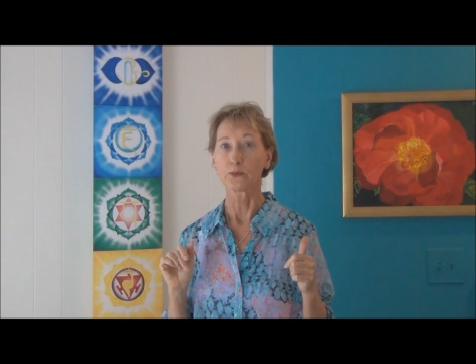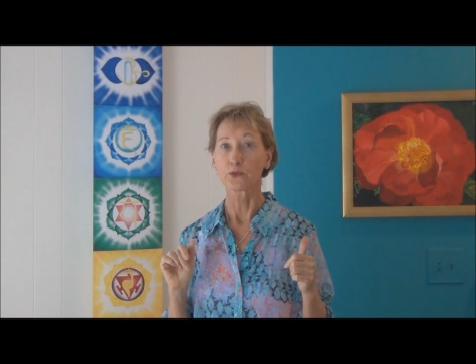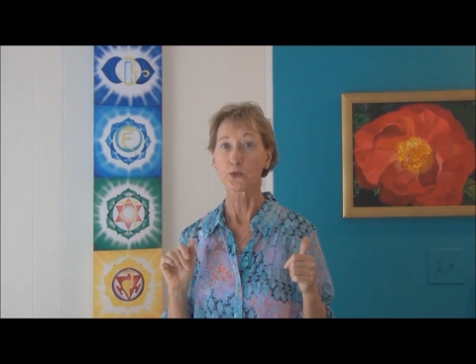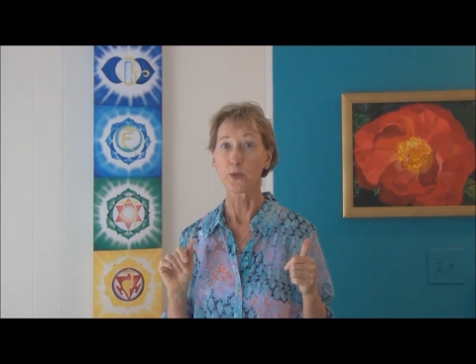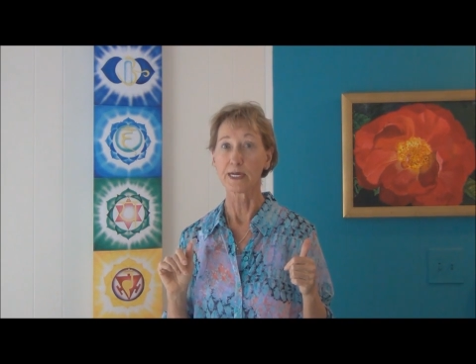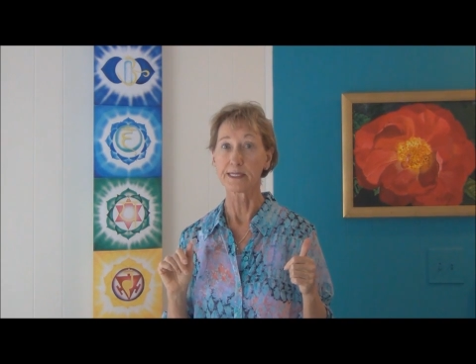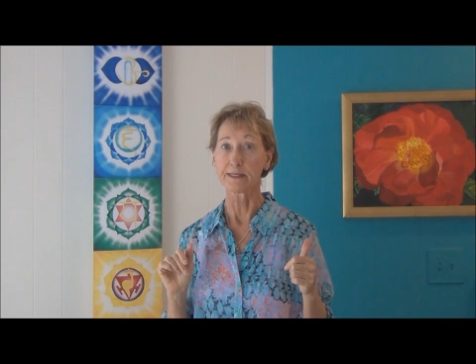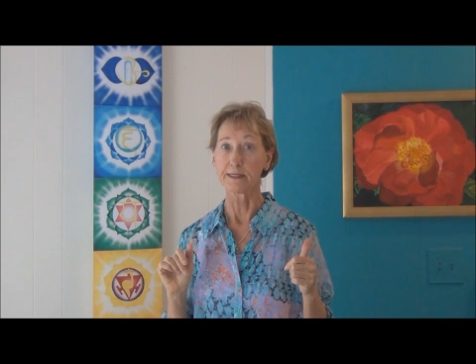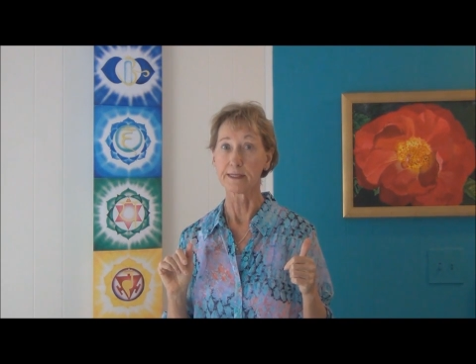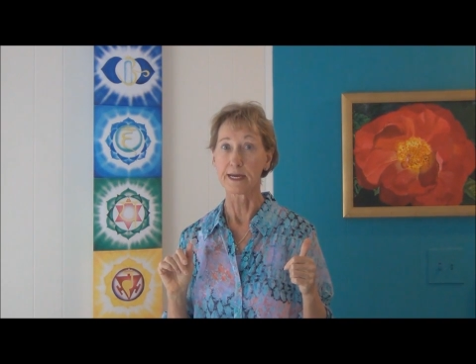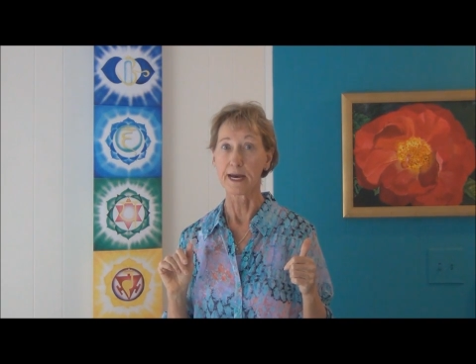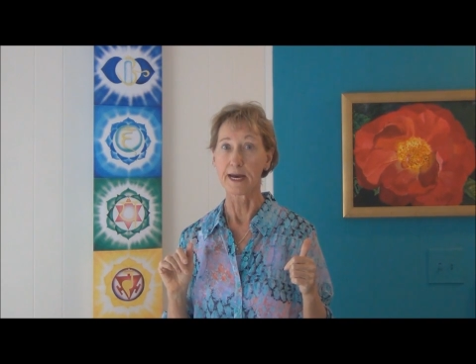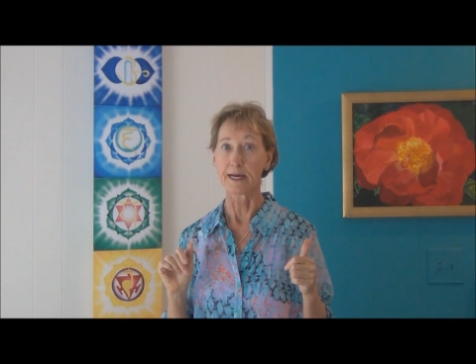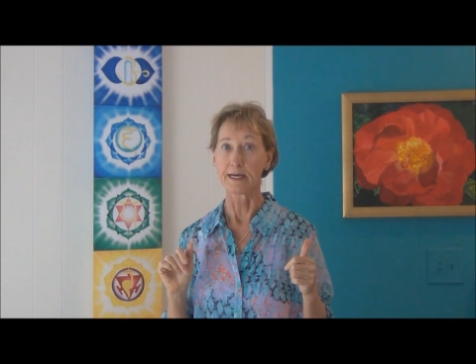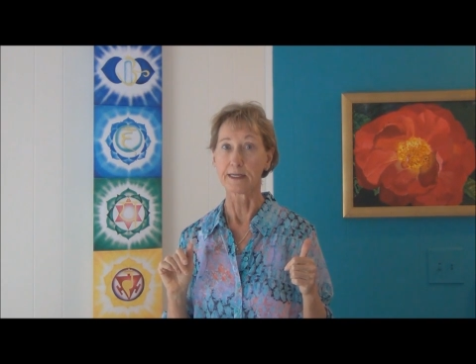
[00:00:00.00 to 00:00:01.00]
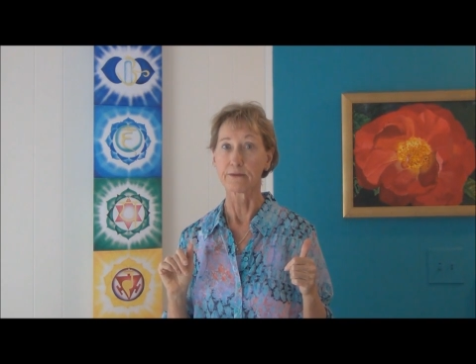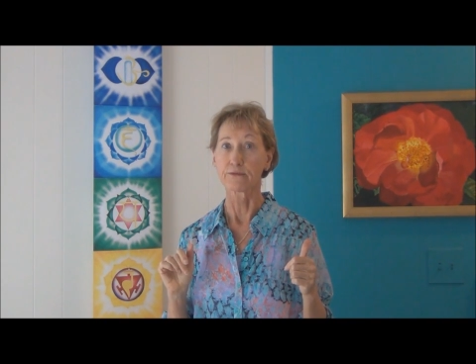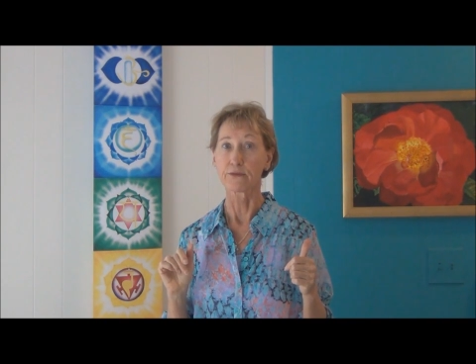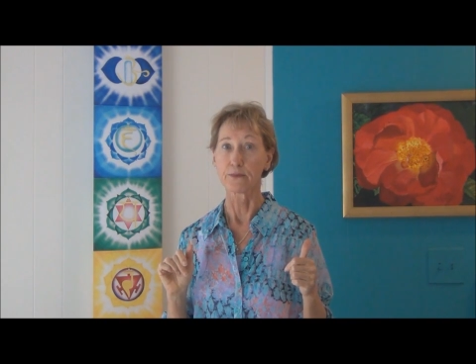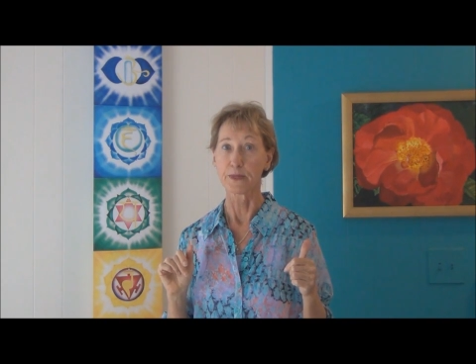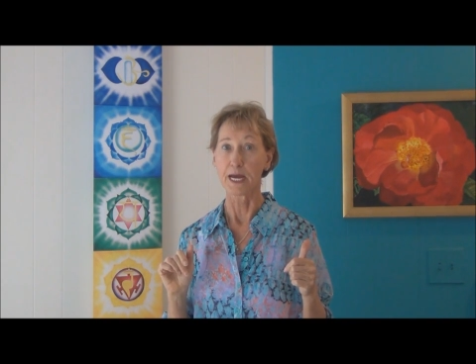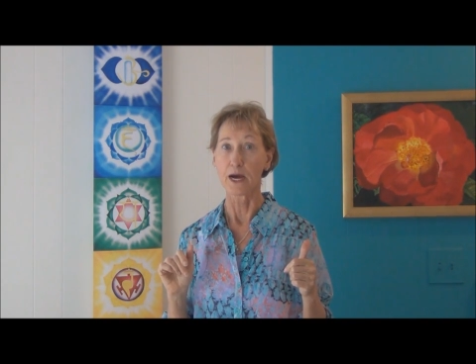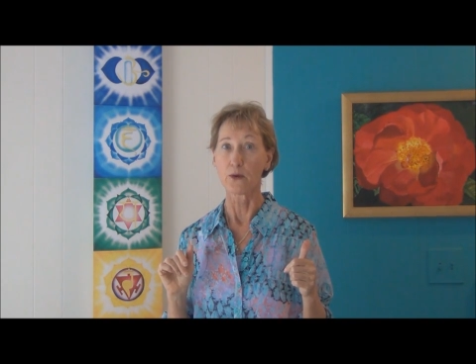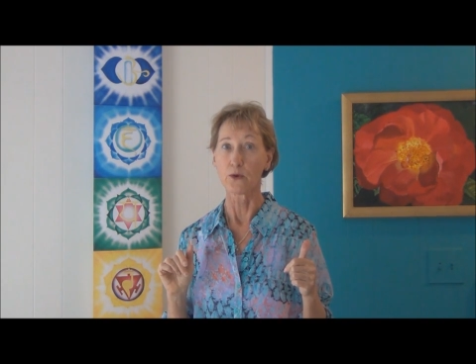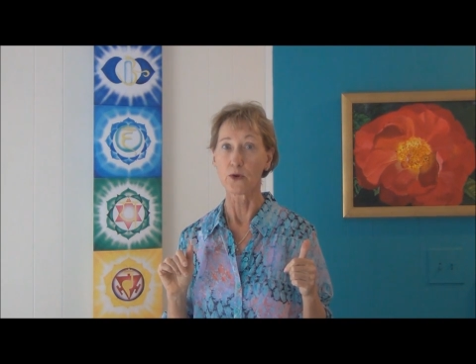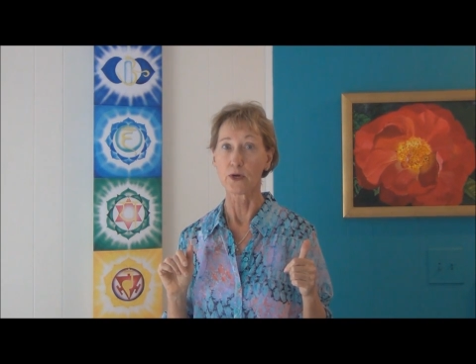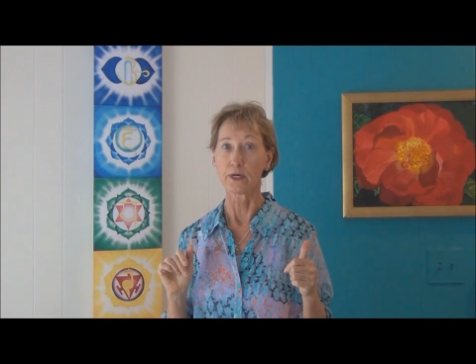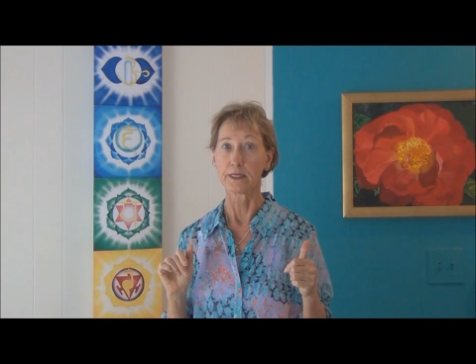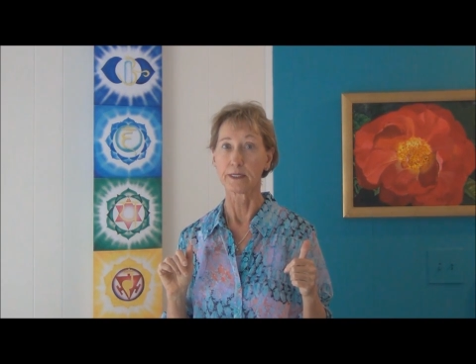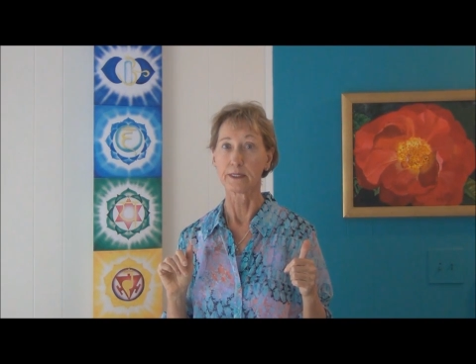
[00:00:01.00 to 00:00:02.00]
twice a day from now
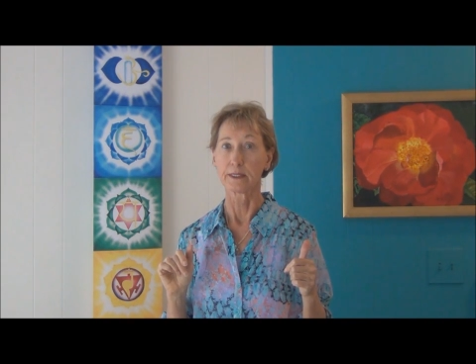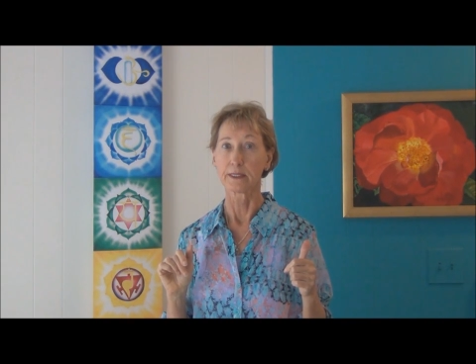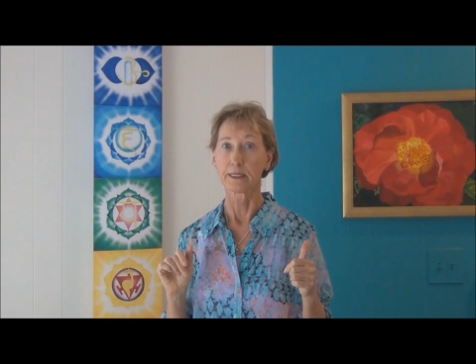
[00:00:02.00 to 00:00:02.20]
on.